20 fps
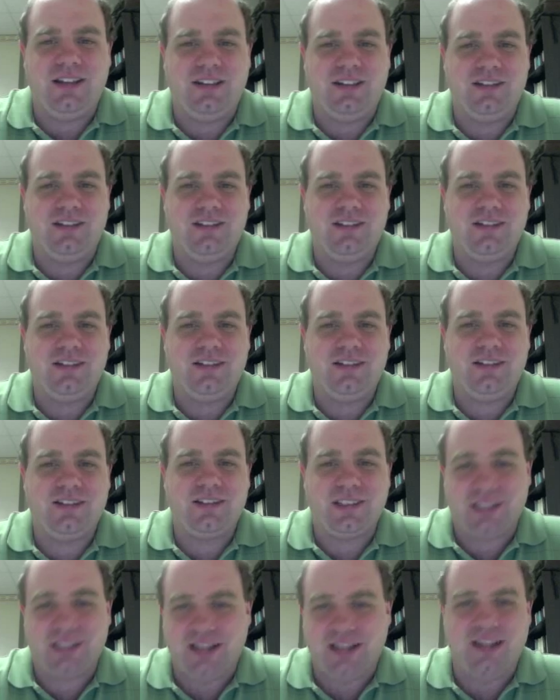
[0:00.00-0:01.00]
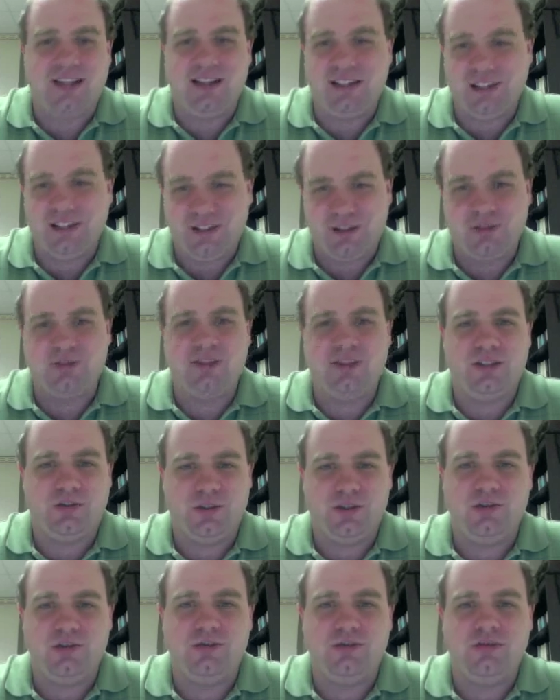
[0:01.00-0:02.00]
if you donate,
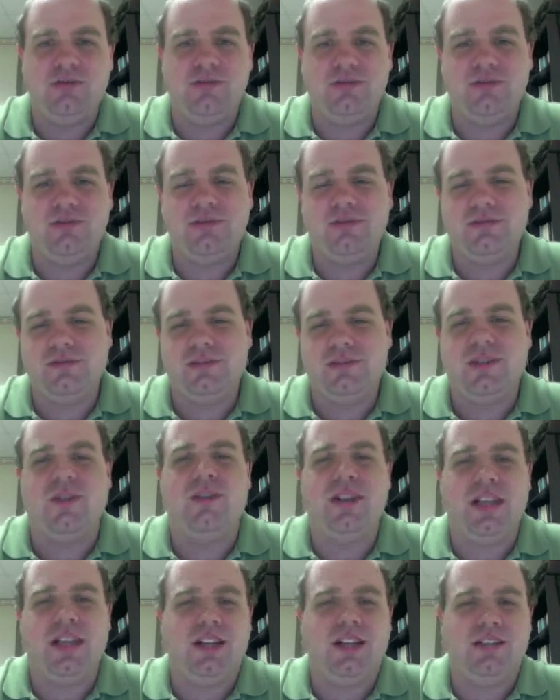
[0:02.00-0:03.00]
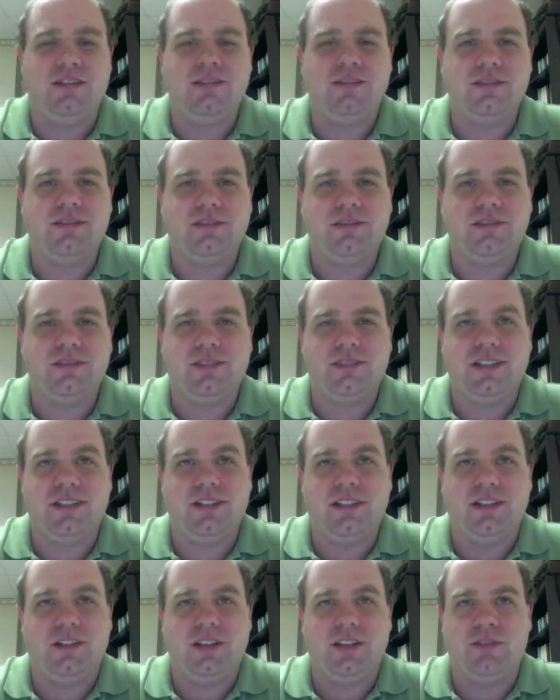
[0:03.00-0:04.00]
if the donated
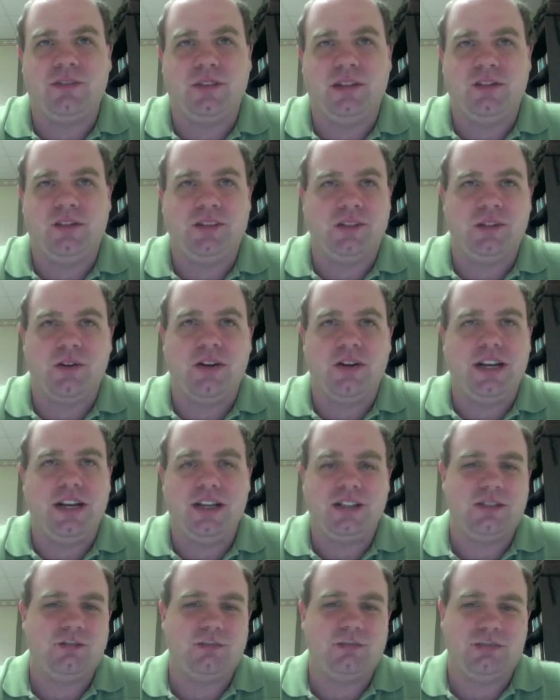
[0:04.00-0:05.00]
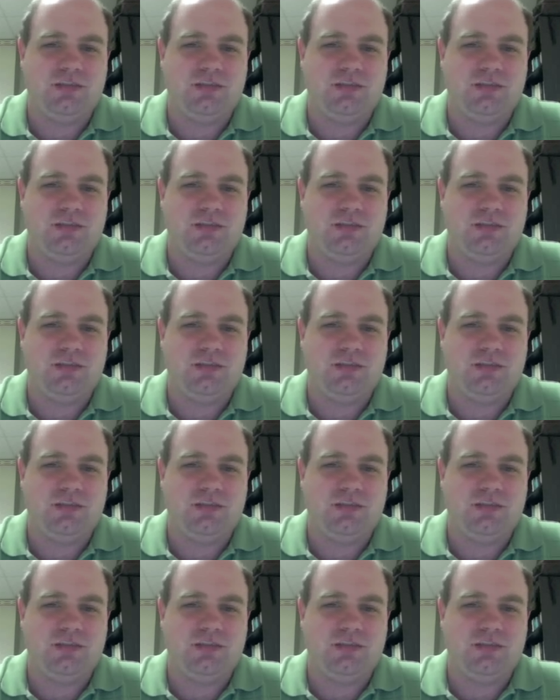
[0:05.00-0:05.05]
amount goes up to